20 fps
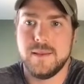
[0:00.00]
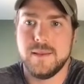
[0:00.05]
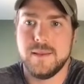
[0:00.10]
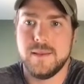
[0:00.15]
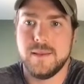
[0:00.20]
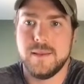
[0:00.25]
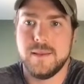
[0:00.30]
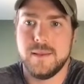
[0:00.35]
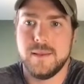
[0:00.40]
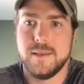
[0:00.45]

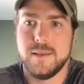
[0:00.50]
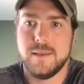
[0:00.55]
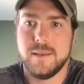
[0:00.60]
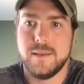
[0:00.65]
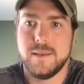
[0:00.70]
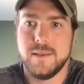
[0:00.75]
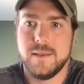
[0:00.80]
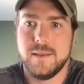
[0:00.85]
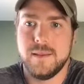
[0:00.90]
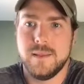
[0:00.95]

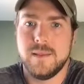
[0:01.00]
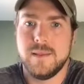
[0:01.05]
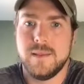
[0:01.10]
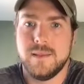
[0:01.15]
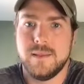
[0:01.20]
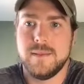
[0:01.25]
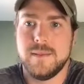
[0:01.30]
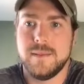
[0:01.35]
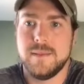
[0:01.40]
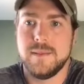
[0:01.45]

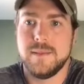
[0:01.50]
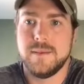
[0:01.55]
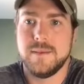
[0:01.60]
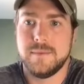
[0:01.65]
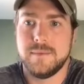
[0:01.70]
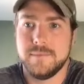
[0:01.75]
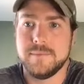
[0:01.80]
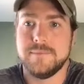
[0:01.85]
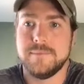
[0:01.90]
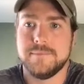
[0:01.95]

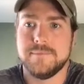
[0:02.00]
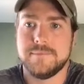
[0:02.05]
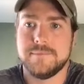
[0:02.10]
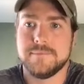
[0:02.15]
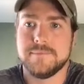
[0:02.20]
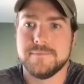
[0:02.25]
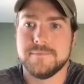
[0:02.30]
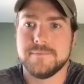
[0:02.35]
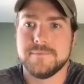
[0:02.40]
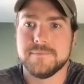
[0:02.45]

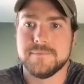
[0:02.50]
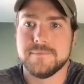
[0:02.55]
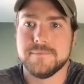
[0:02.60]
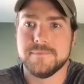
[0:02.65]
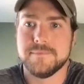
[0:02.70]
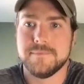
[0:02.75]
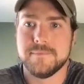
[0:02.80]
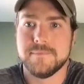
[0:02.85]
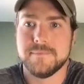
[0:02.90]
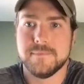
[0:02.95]

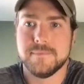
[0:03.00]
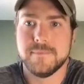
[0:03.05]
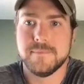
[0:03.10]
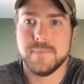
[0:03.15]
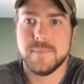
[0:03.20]
No words are spoken by the person on screen.